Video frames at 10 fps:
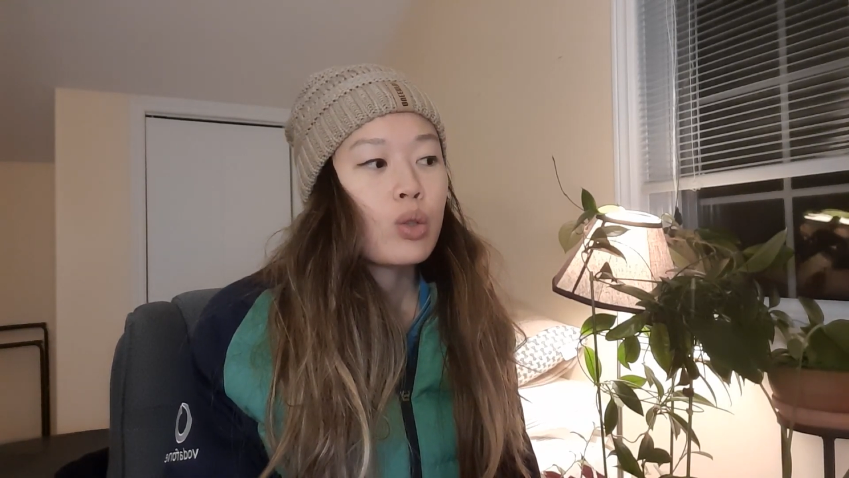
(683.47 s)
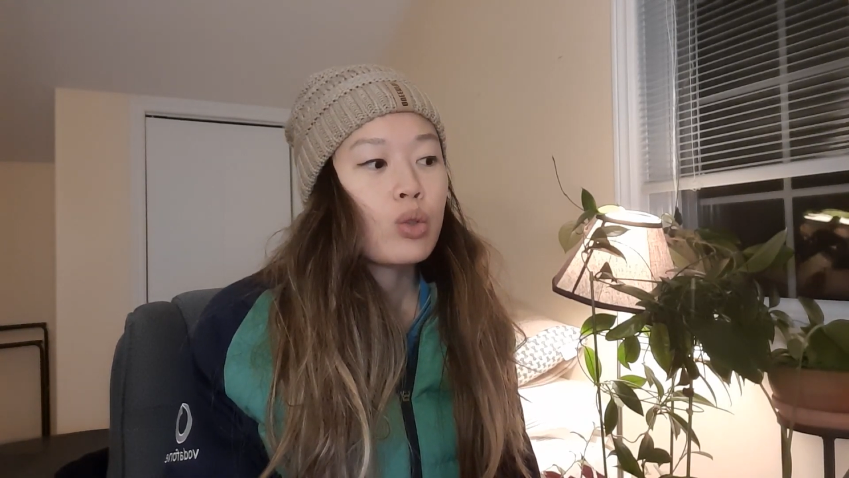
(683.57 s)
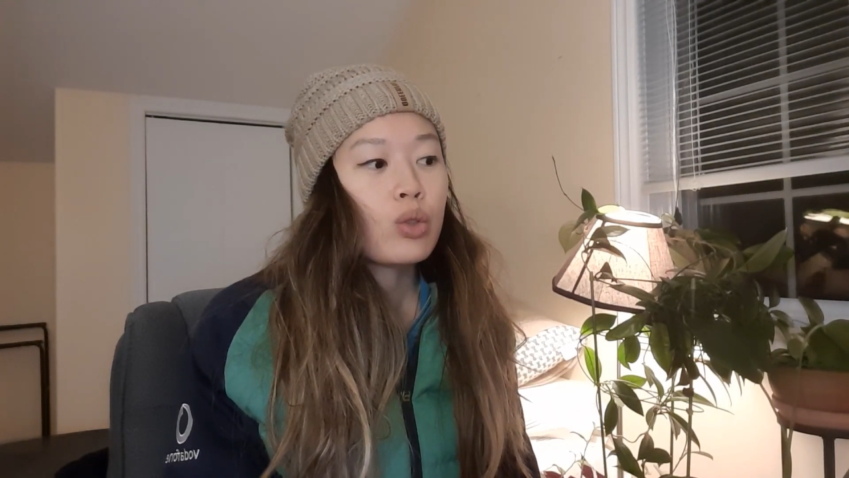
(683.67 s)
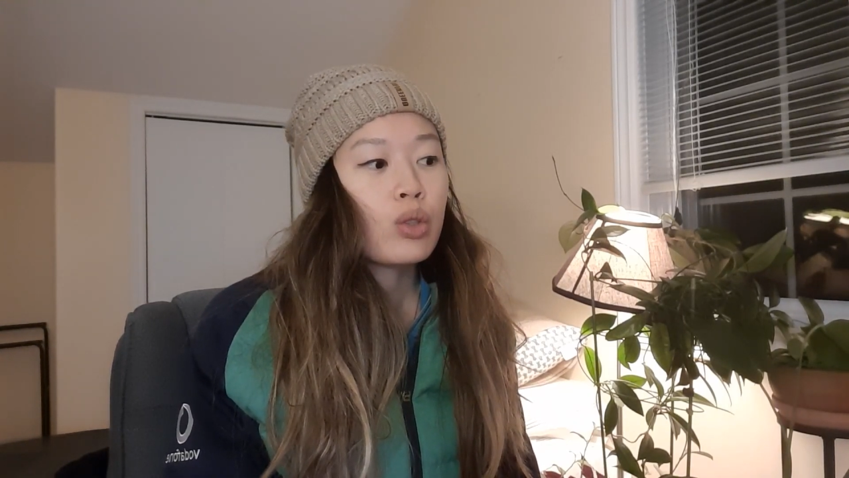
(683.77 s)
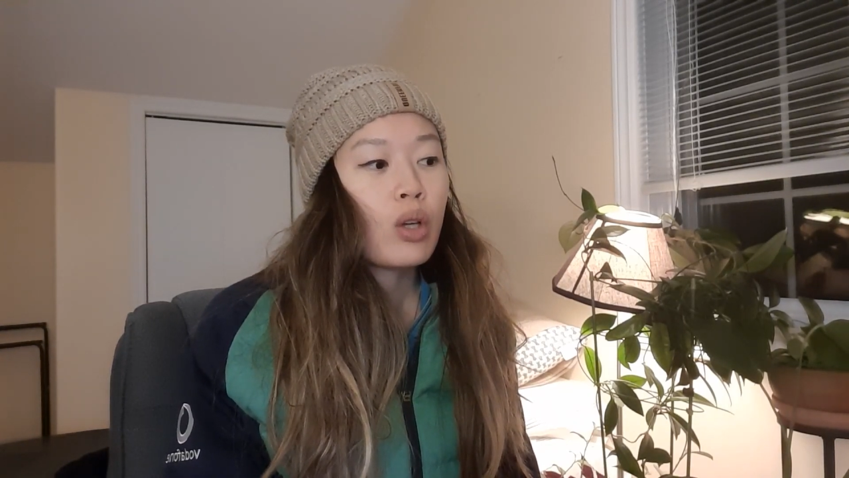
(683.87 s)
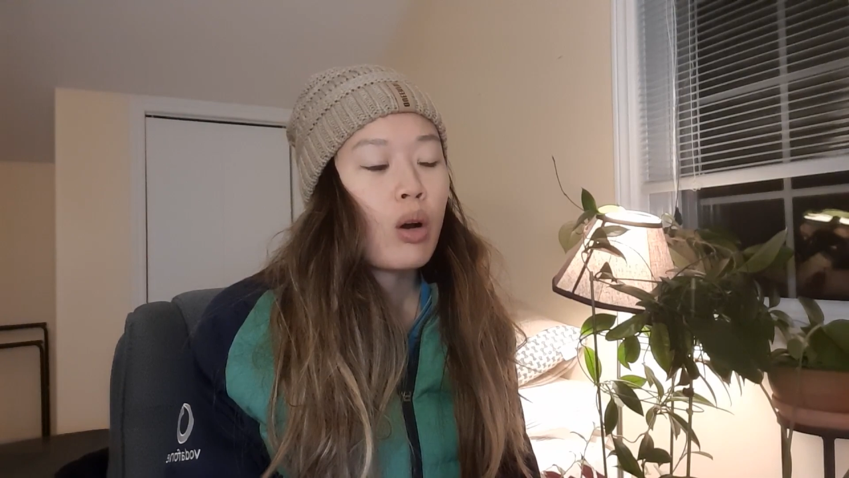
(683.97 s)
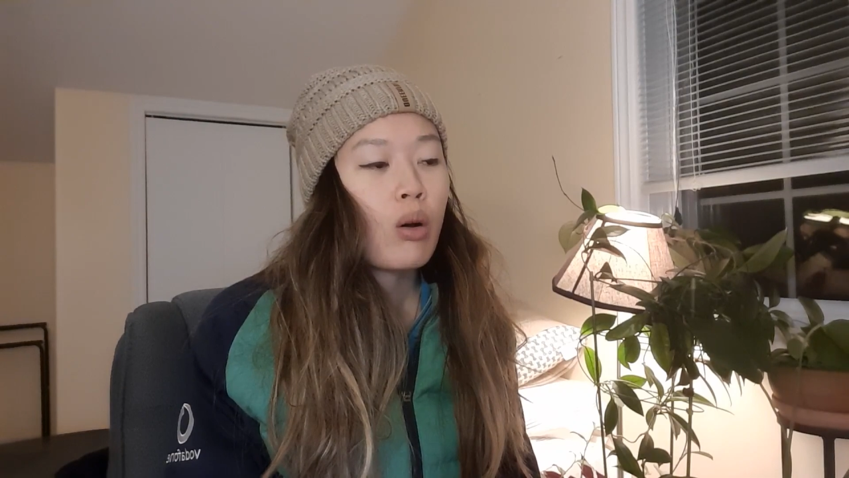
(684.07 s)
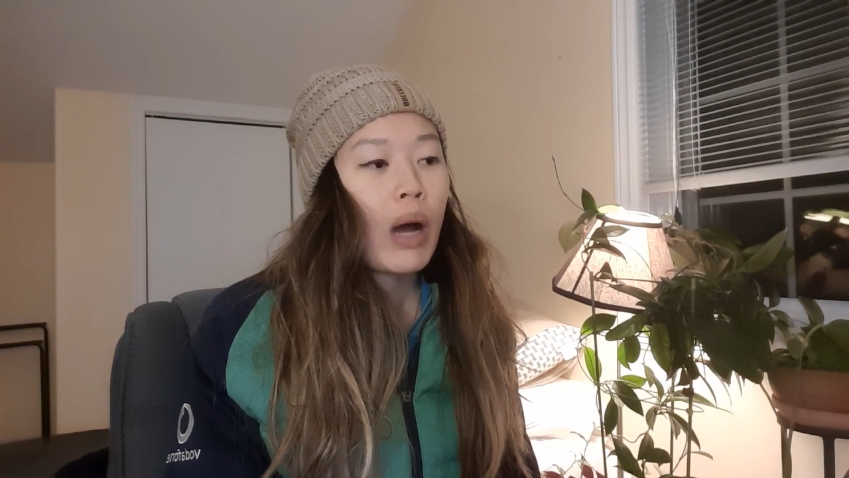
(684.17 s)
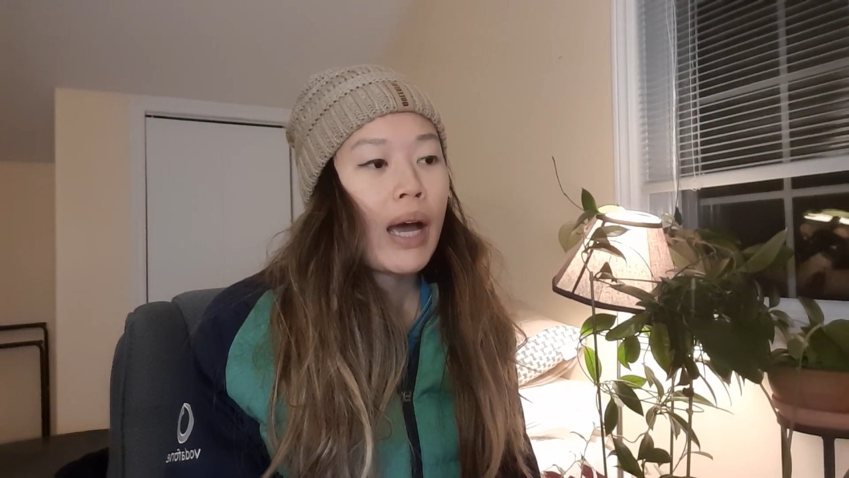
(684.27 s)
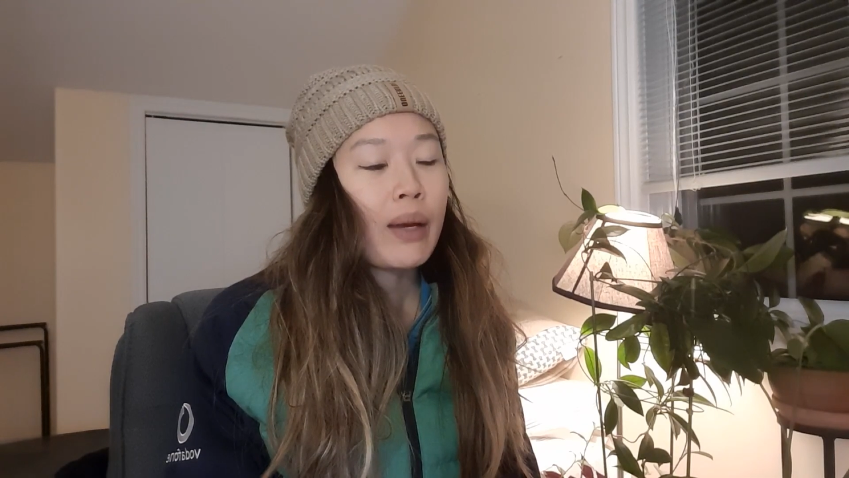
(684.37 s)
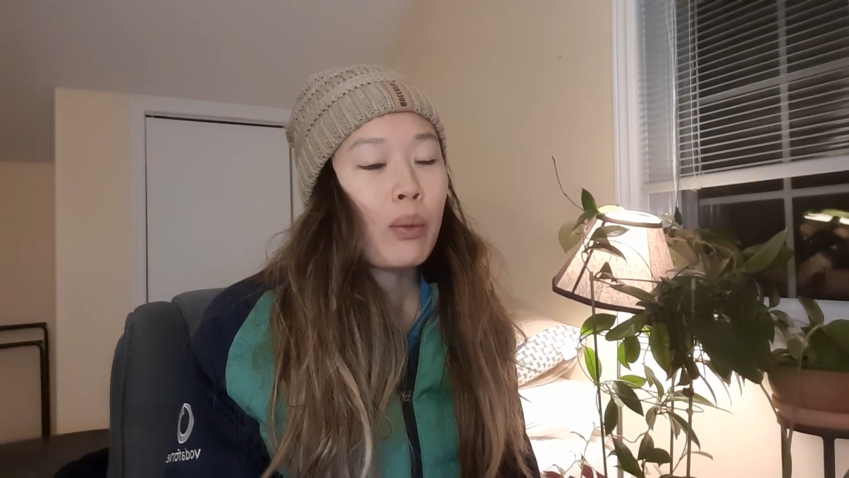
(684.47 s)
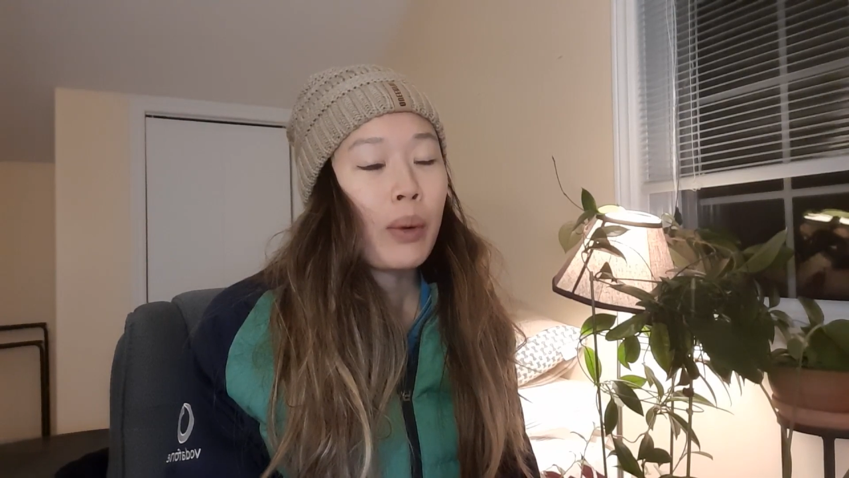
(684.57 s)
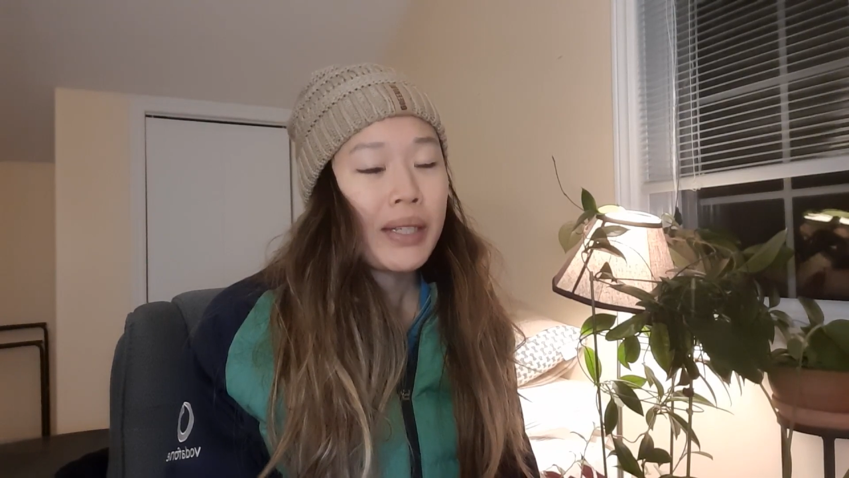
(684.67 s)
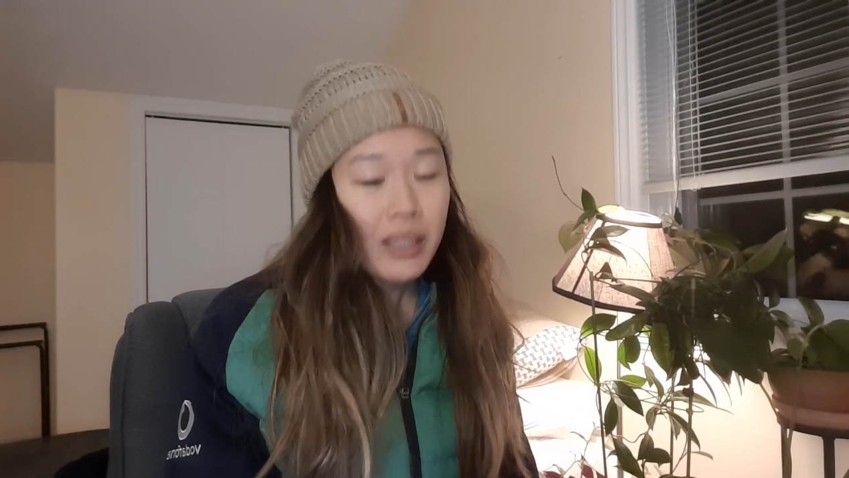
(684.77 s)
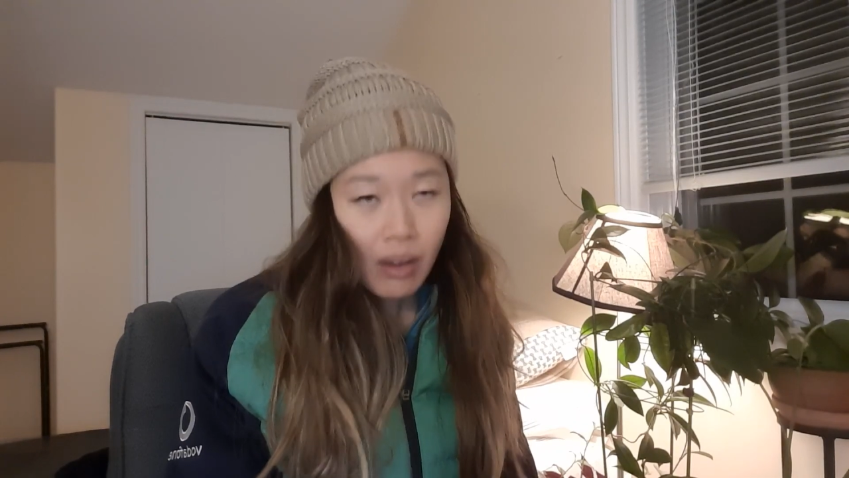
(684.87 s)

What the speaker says: So I went